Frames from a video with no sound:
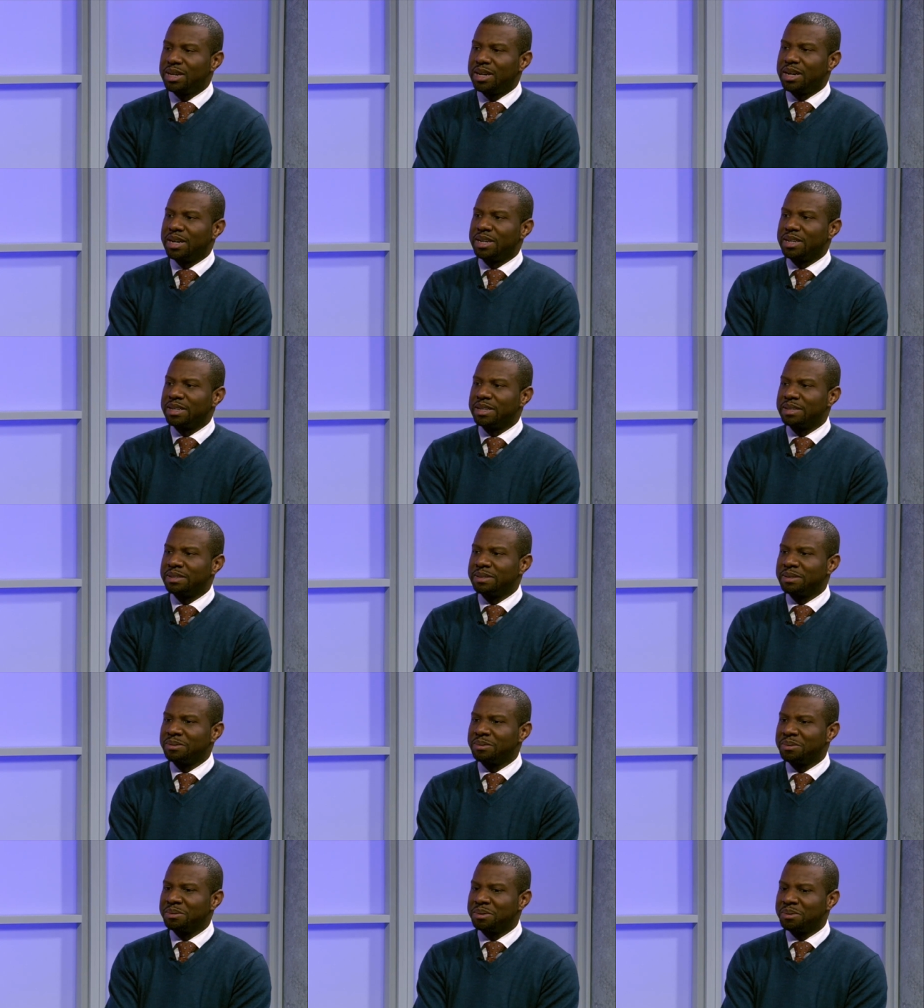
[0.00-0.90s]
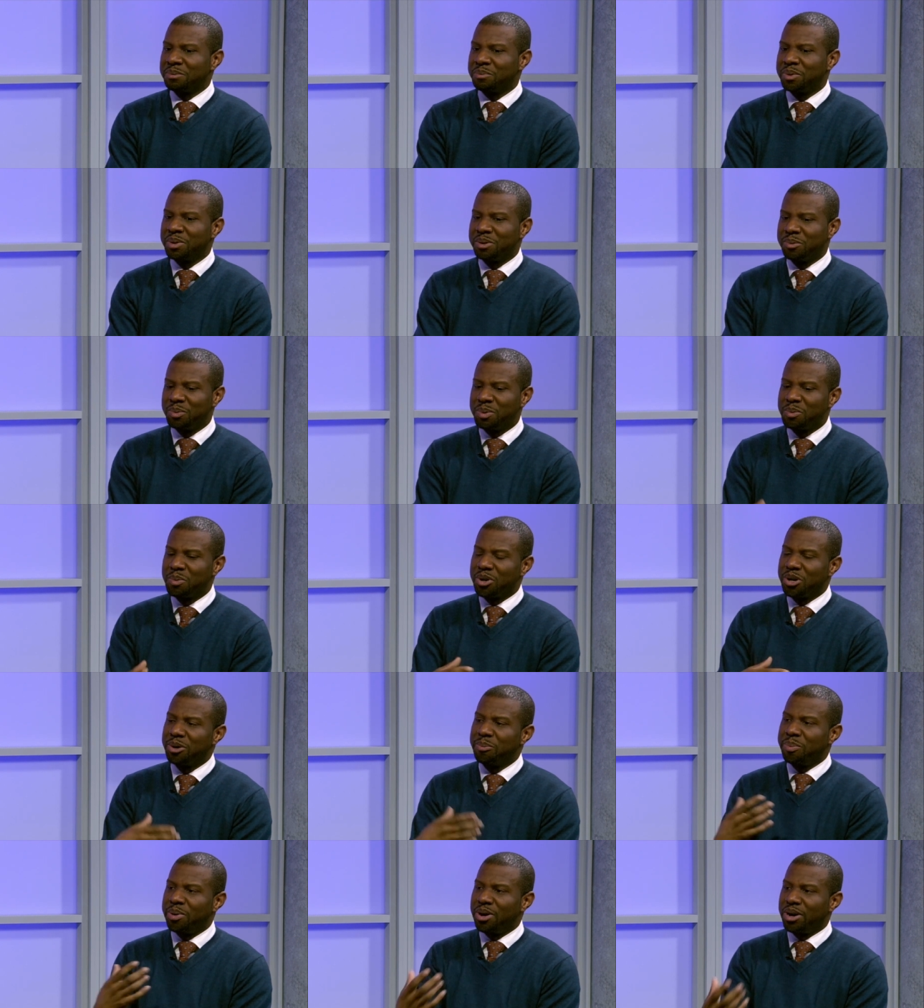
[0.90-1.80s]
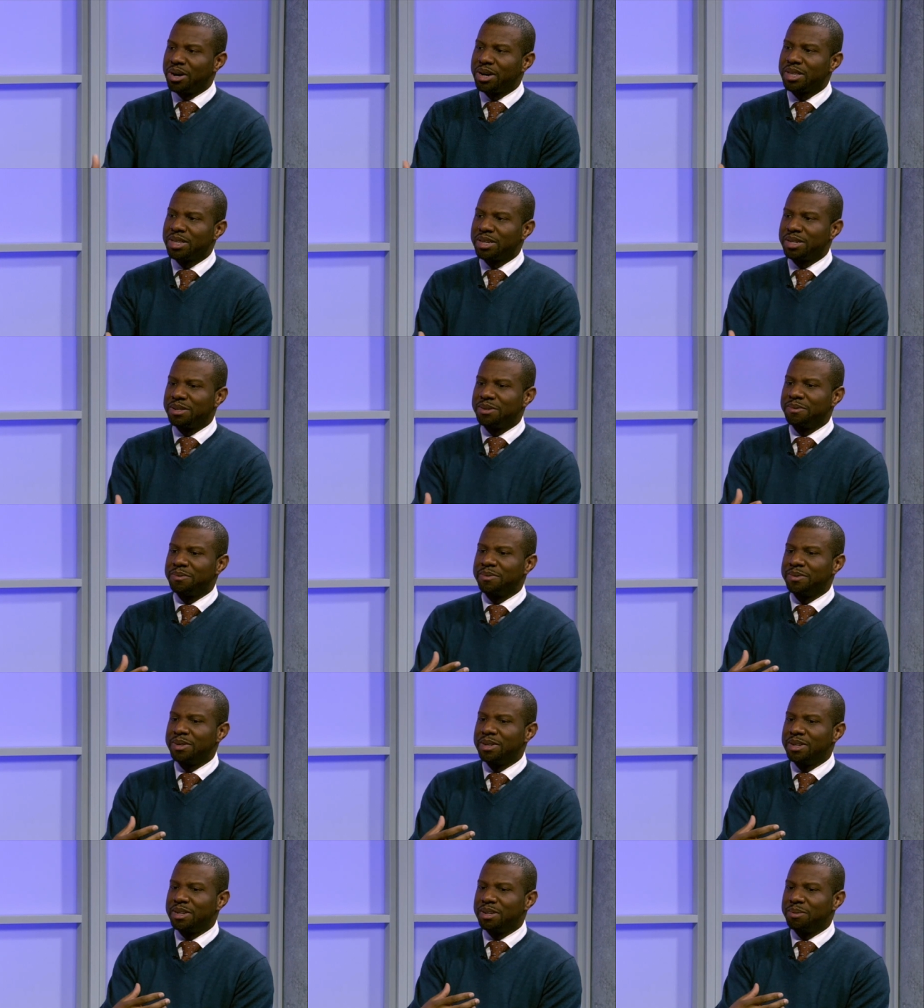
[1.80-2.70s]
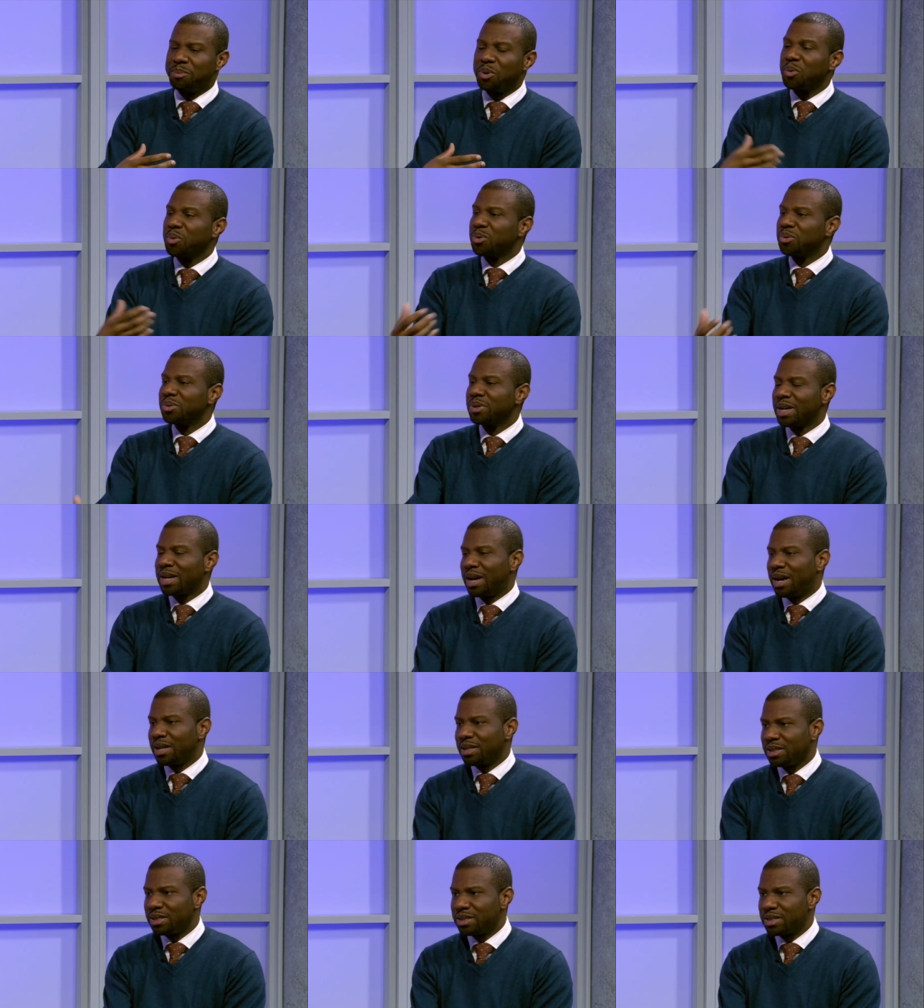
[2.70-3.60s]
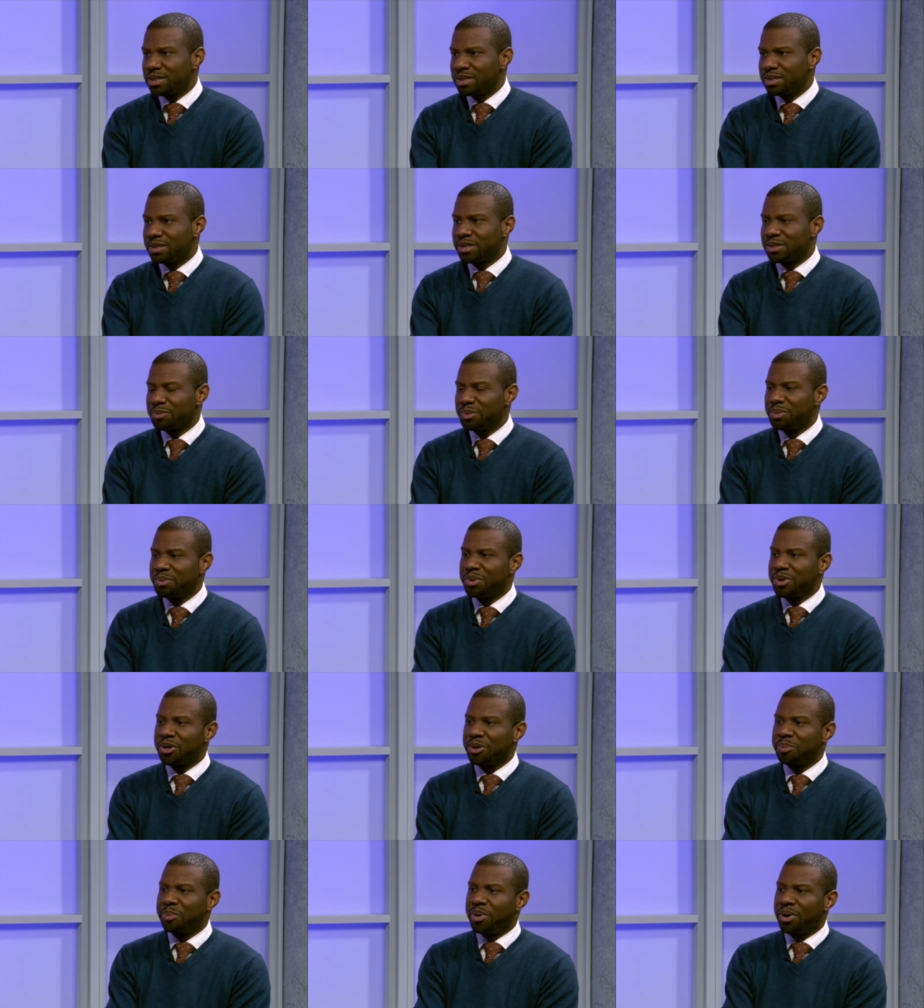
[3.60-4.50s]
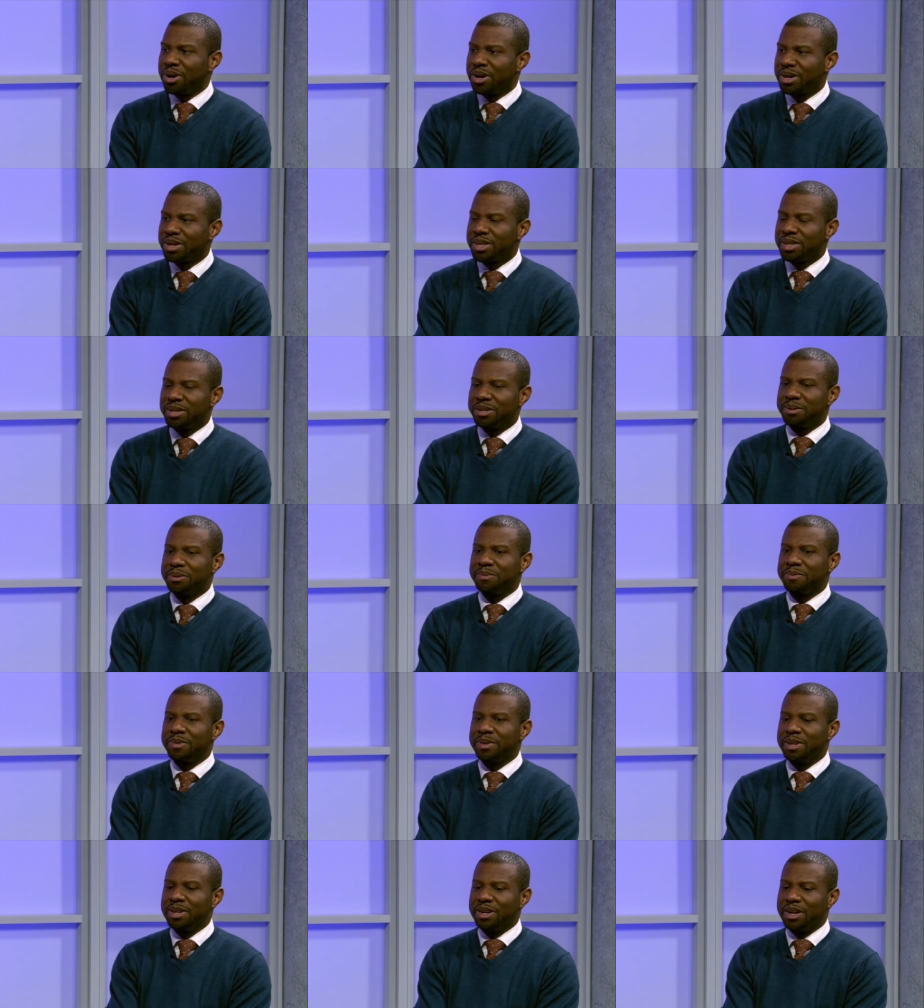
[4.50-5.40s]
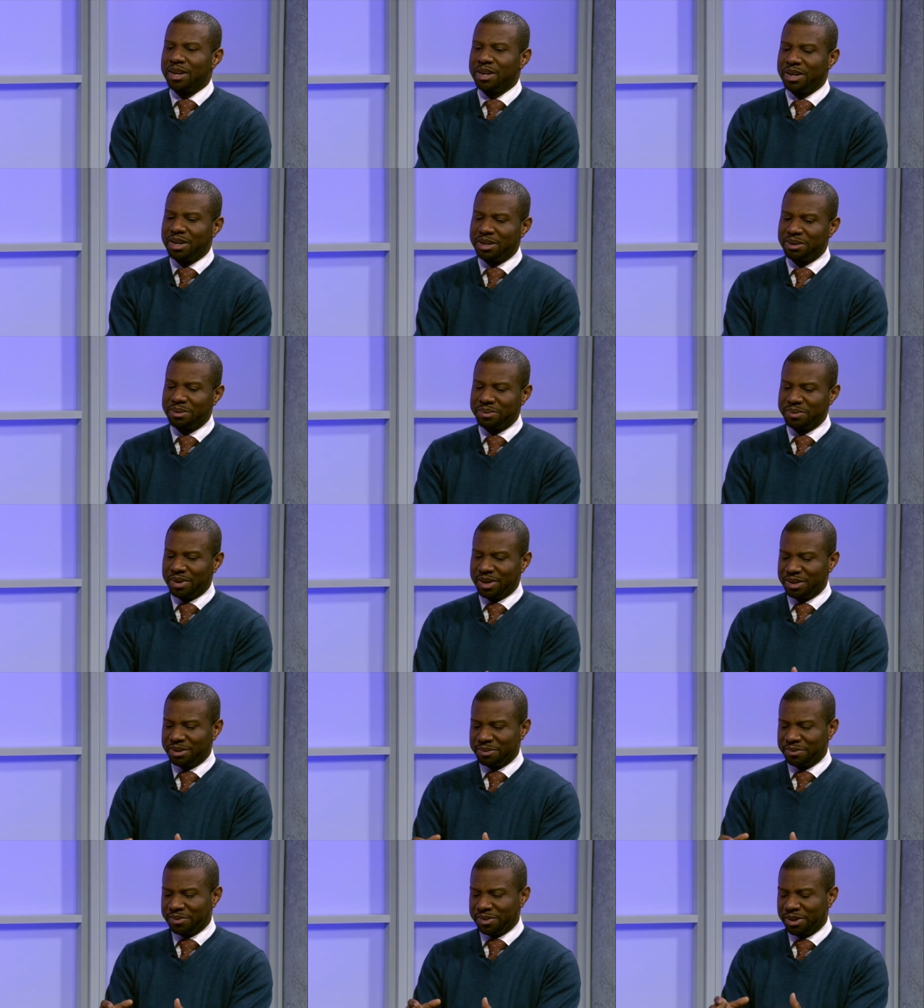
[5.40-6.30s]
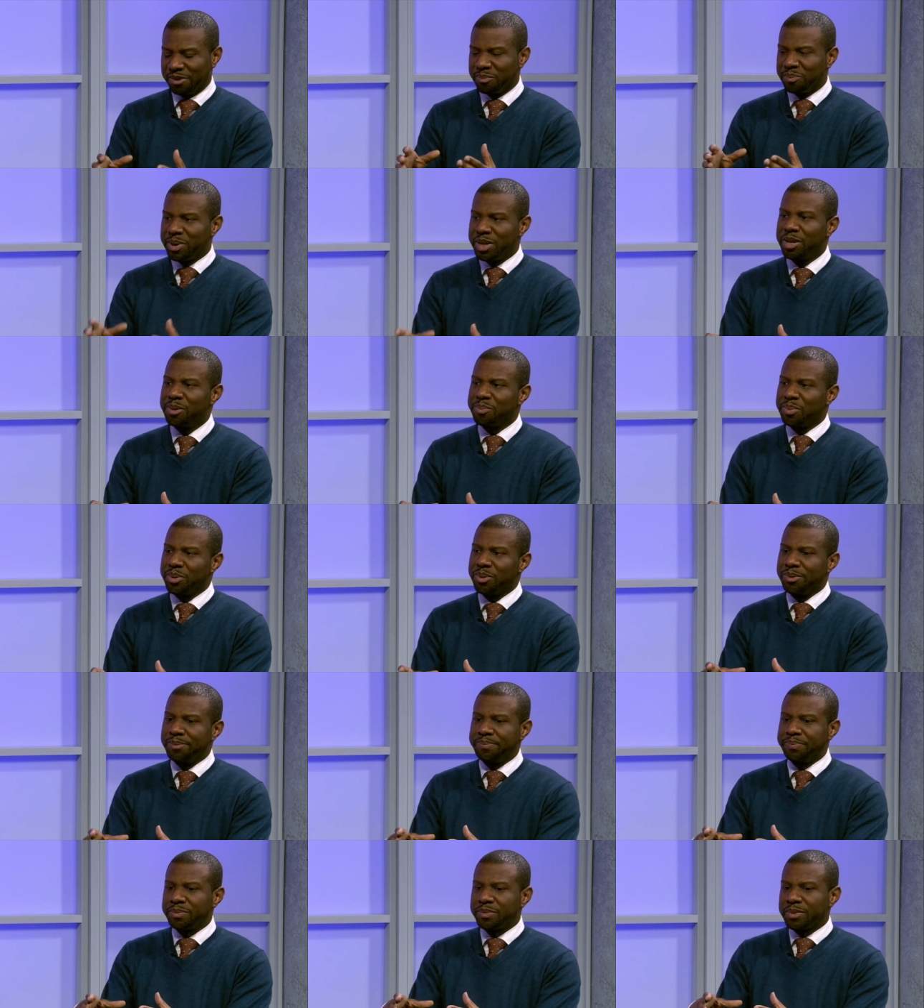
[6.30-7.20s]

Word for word: Uh, we we were a part of maroon colonies. We were a part mm-hmm. of uh, of, of, of people